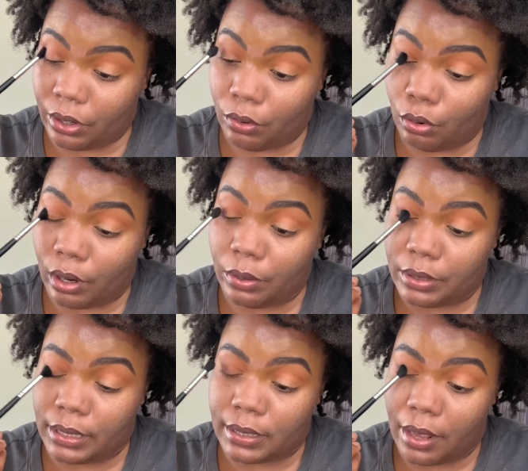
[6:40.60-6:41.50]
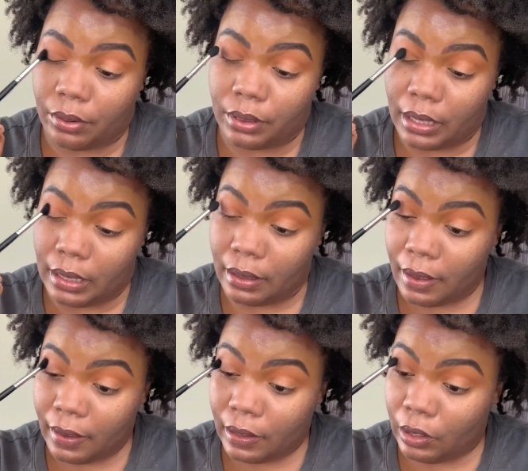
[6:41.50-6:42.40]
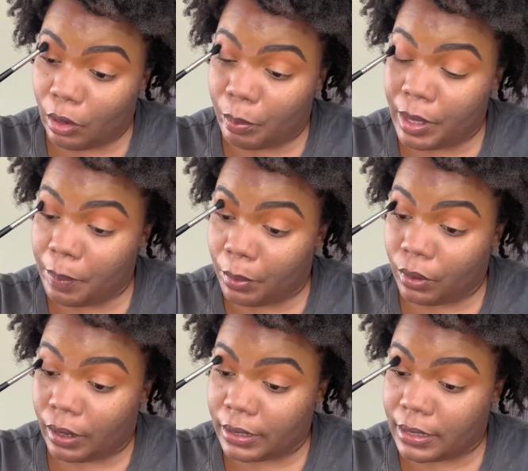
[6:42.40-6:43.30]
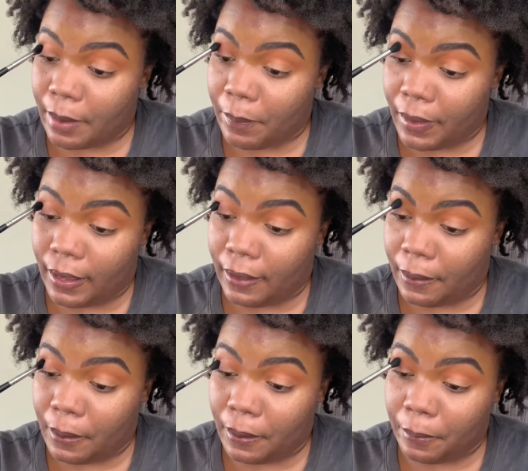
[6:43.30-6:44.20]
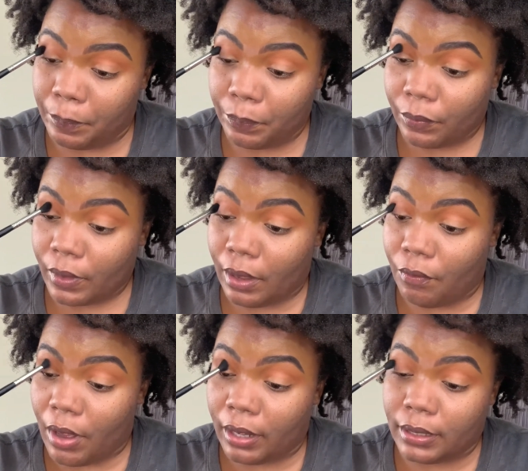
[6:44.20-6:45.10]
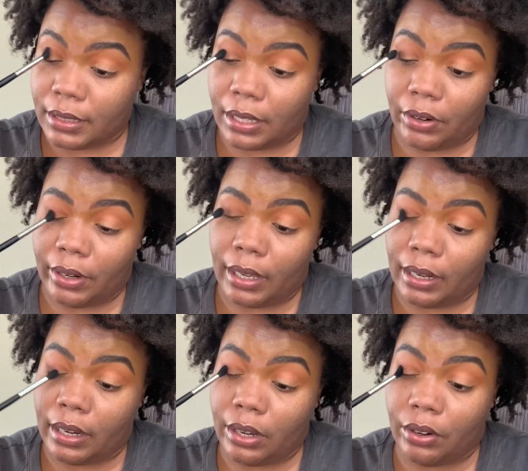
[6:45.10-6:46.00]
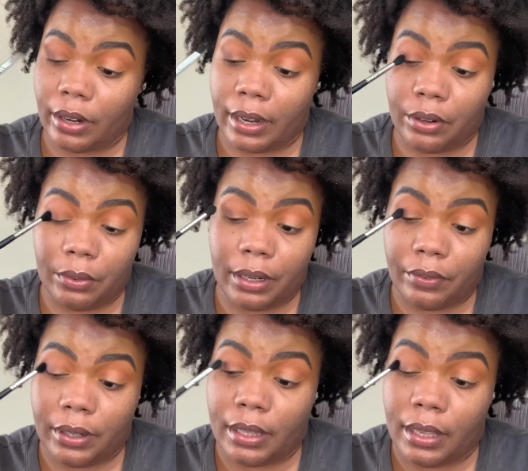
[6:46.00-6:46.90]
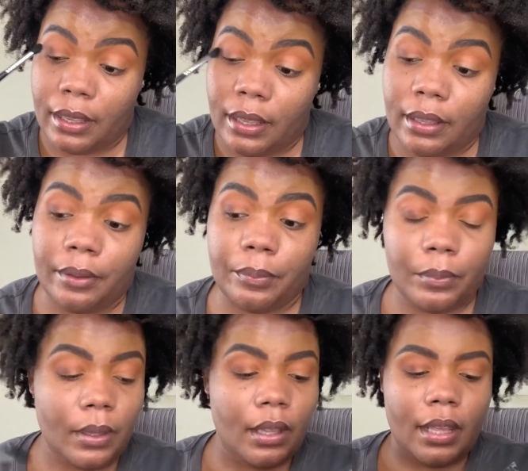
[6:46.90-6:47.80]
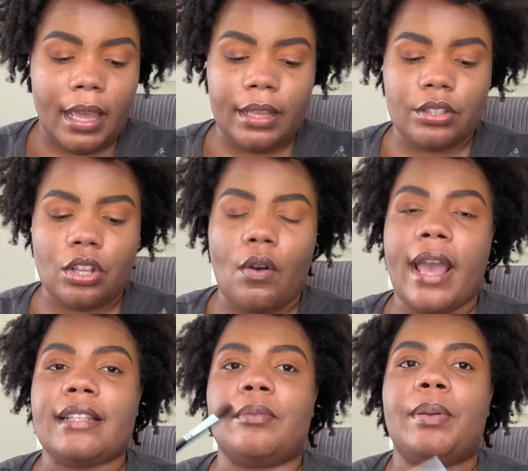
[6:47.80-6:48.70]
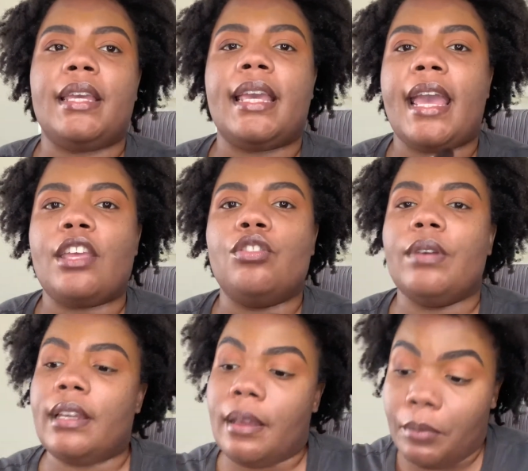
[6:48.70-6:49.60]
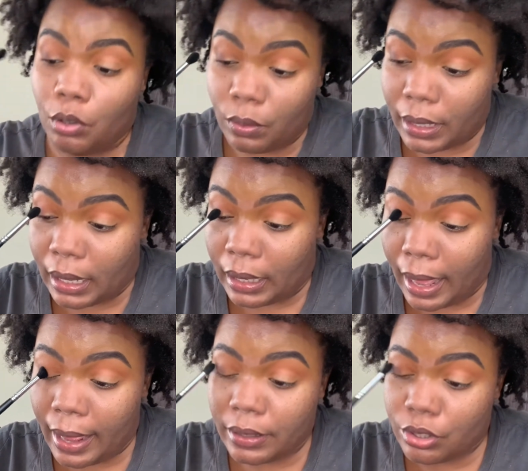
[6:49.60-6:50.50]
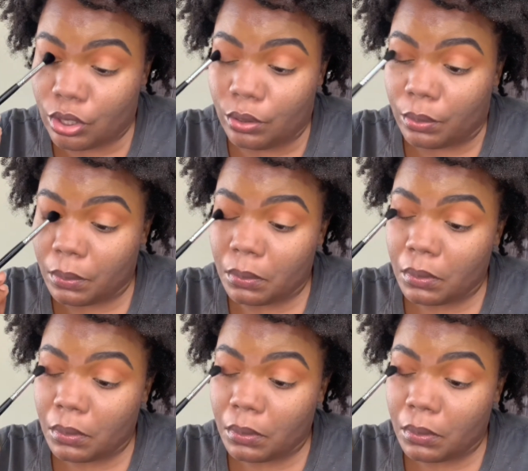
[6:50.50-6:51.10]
grows, it's healthy, people are stepping in and volunteering, and that you're not doing everything. And so as a PK, you end up doing a lot too.